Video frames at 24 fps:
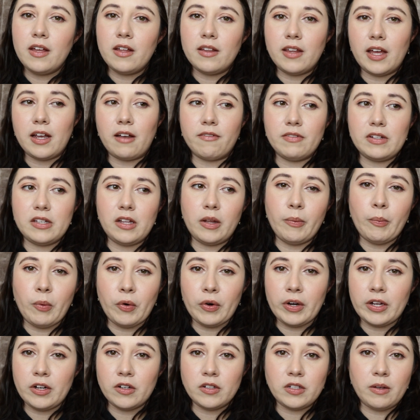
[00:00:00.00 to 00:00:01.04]
Like if it's in the
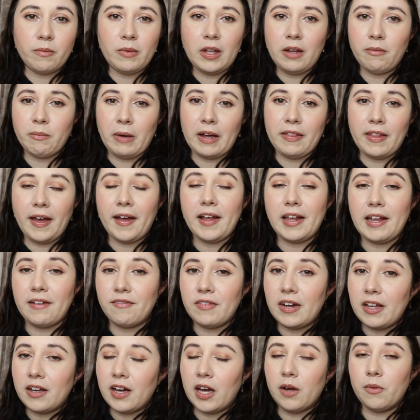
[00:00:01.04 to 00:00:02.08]
morning or something, by that
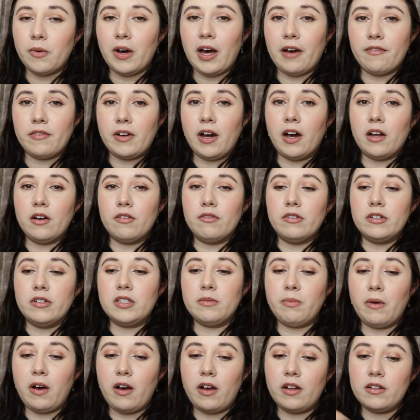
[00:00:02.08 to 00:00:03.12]
evening I will have gotten a
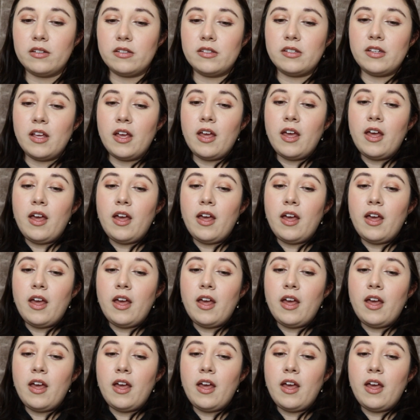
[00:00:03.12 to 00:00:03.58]
response.